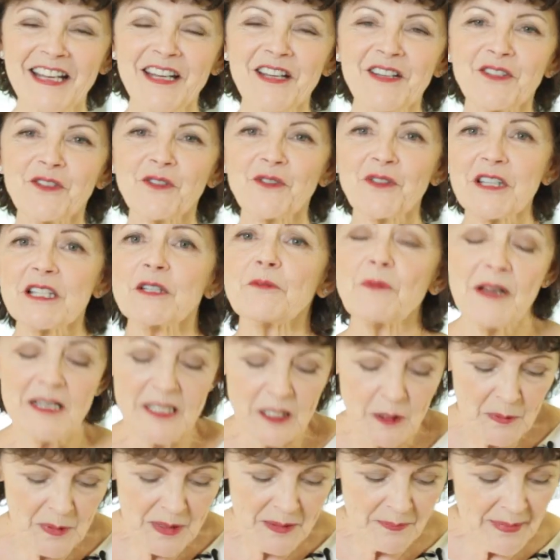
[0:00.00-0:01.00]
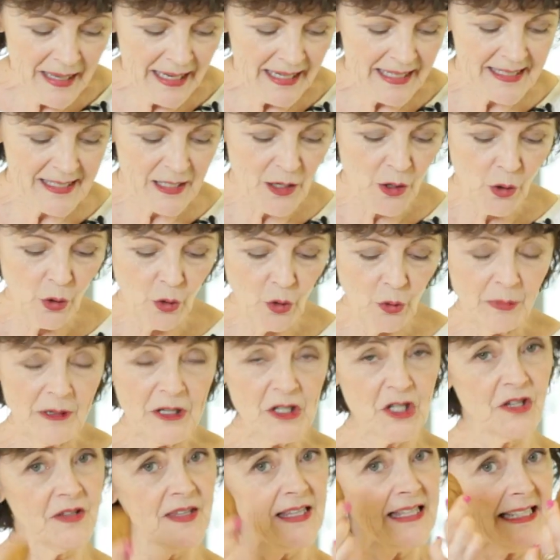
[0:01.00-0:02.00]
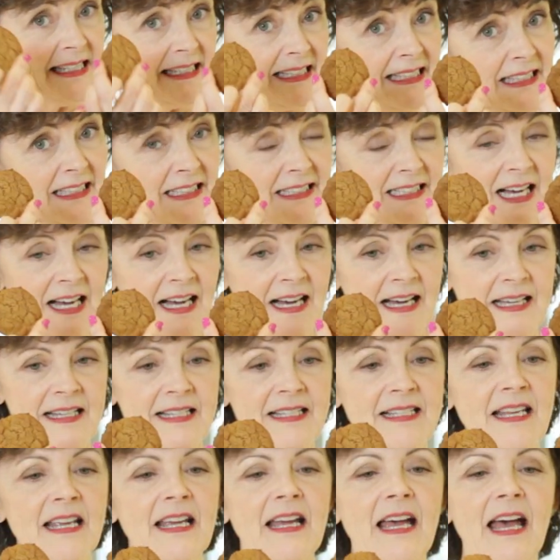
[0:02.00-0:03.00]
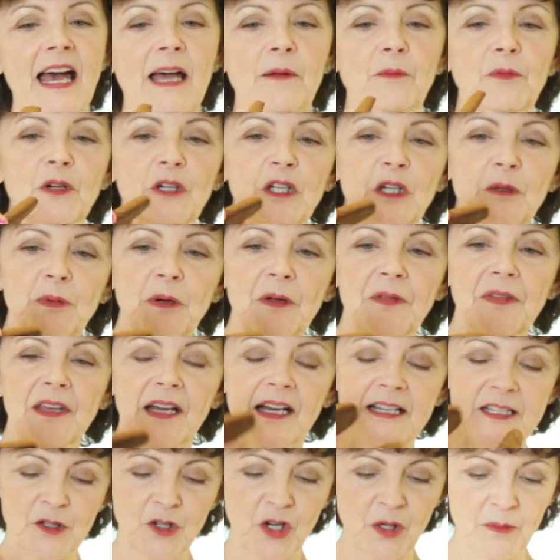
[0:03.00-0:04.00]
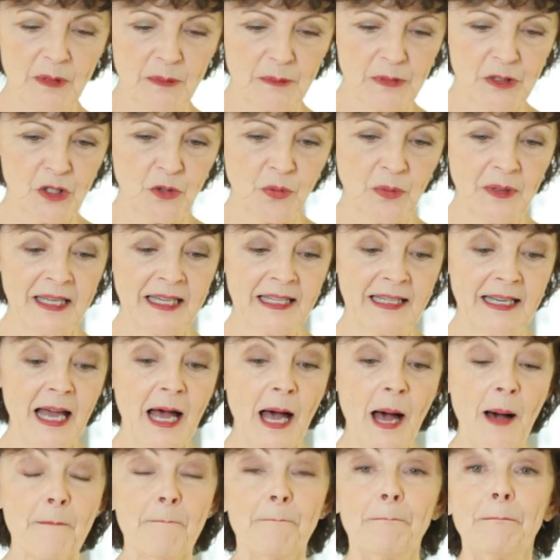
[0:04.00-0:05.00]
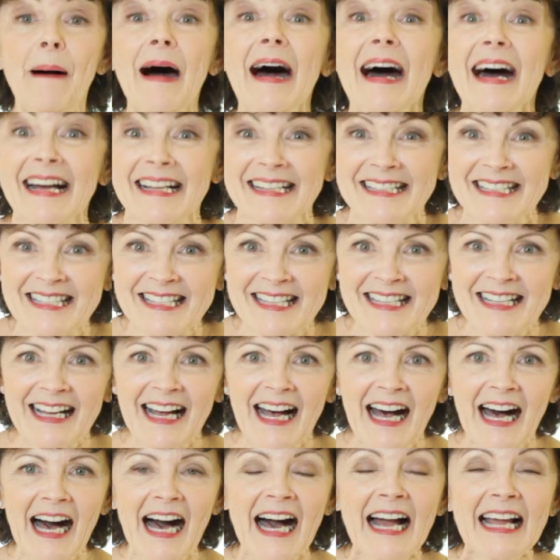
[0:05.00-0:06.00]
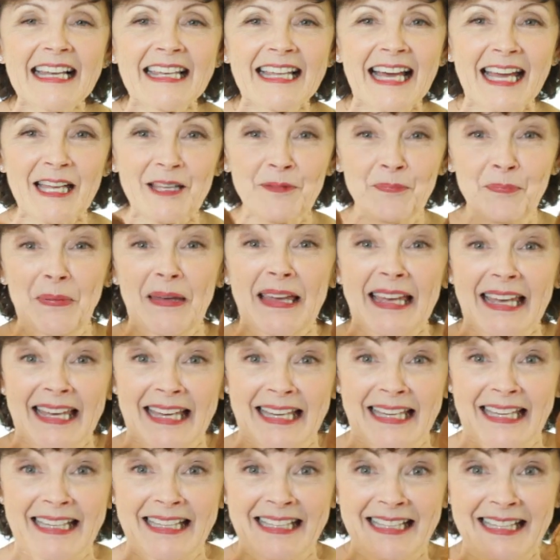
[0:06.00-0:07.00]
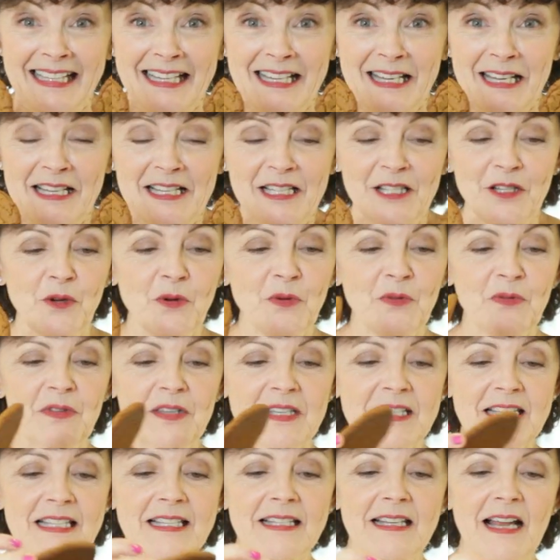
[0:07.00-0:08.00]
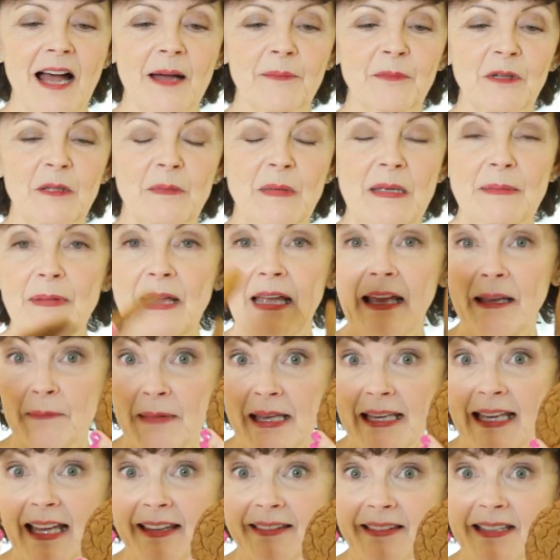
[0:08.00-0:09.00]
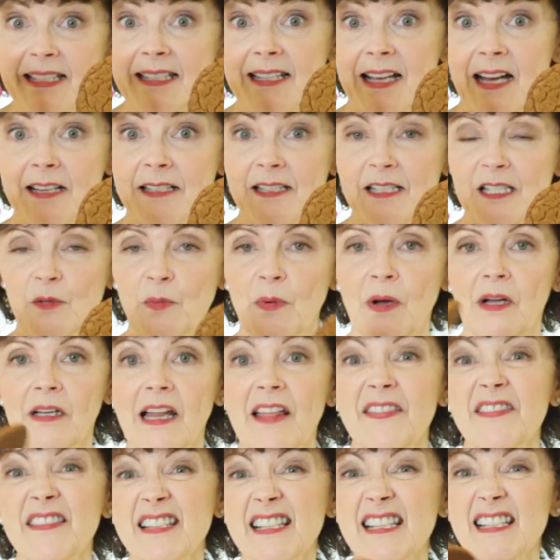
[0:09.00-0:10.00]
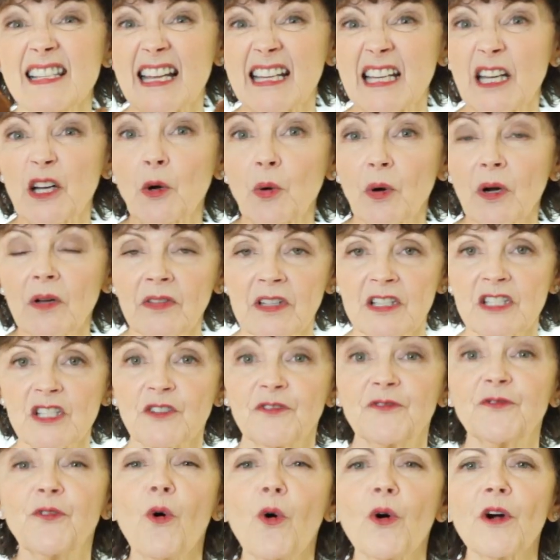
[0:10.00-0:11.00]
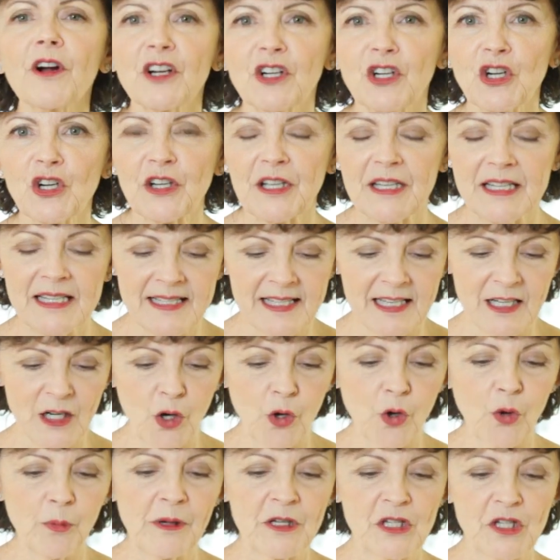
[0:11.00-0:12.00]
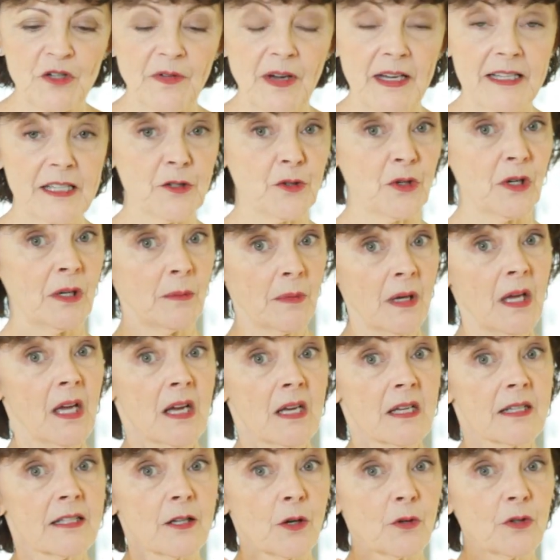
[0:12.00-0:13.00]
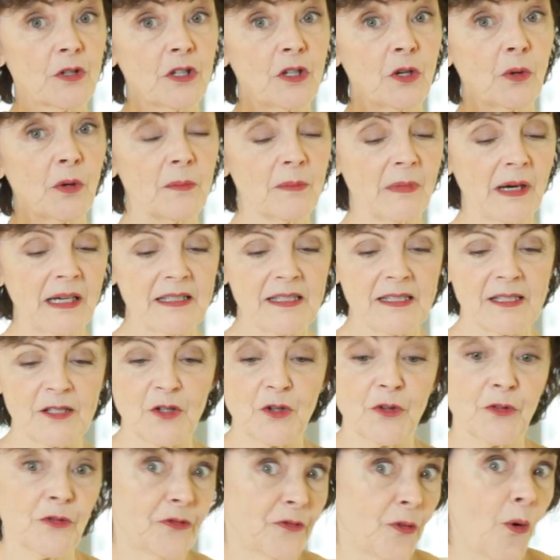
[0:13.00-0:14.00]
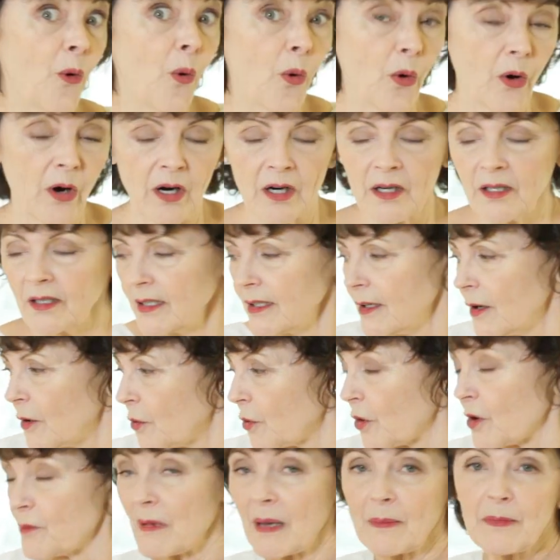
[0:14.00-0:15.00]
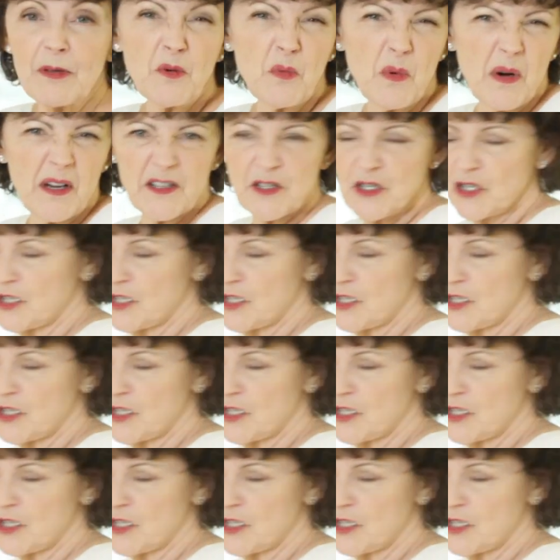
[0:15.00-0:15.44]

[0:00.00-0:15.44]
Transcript: So this recipe makes a whole bunch of these little guys, and we're going to put the ice cream in between. But I like big. So this is, I'm going to be making this size as well. And this is like equivalent to 4 cookies and a whole bunch of ice cream. So, you know, it might serve 4, or maybe you want to